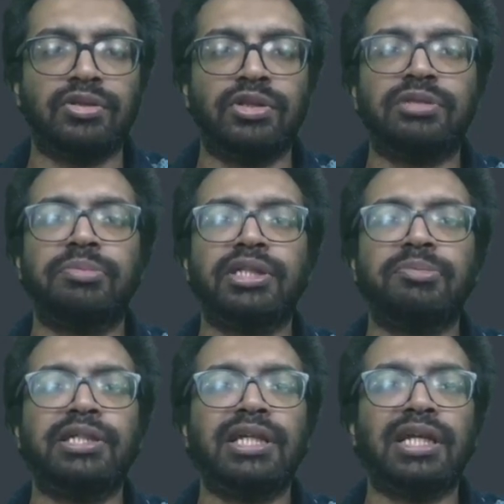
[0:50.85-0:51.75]
So it's
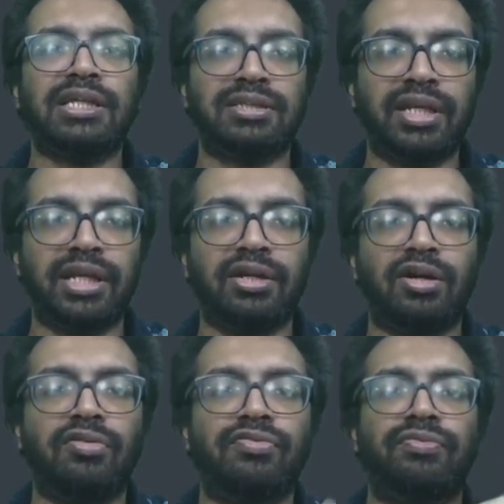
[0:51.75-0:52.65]
basically a string
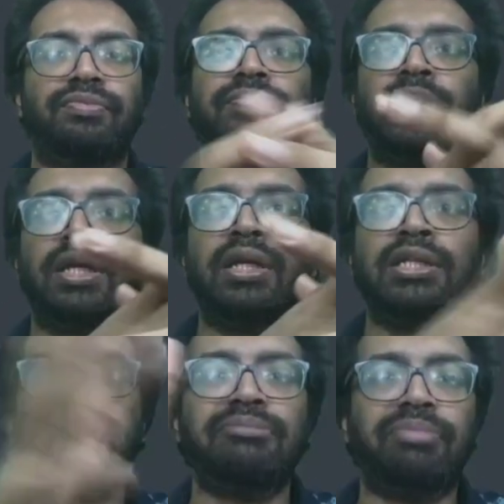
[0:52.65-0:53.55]
of
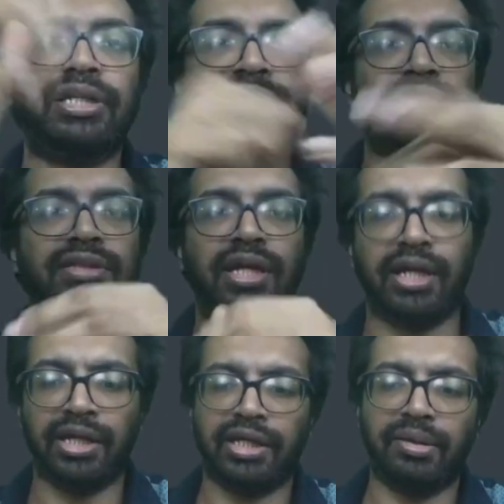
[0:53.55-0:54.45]
symbols,
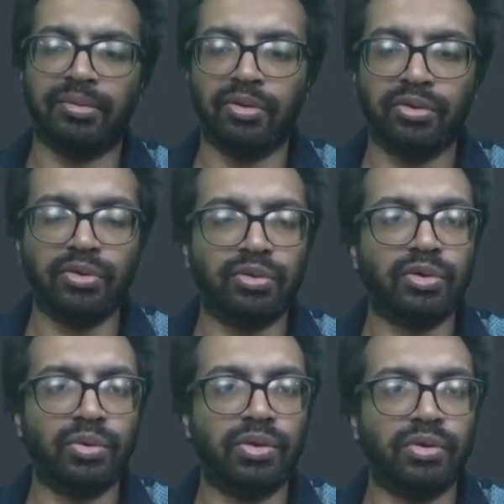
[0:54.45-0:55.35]
and I'm going to
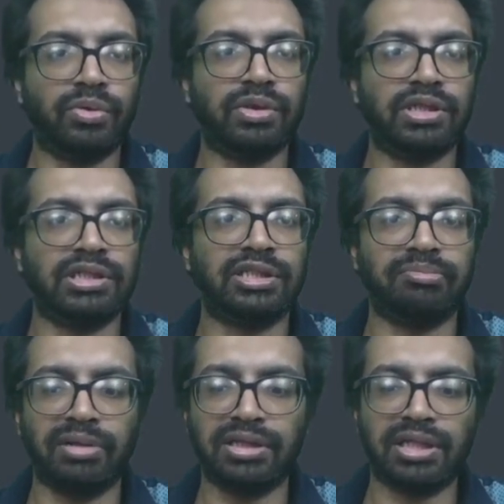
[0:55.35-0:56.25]
note down the
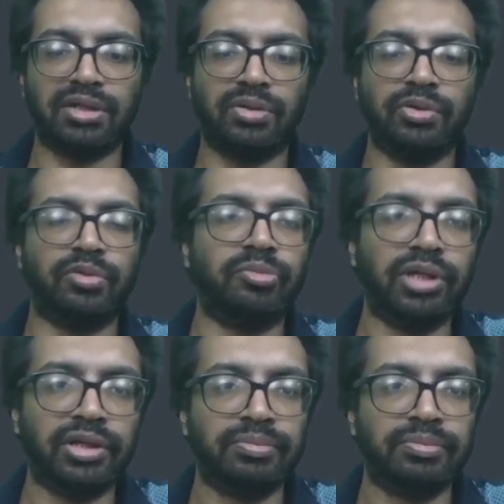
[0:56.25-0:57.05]
symbols are going to be.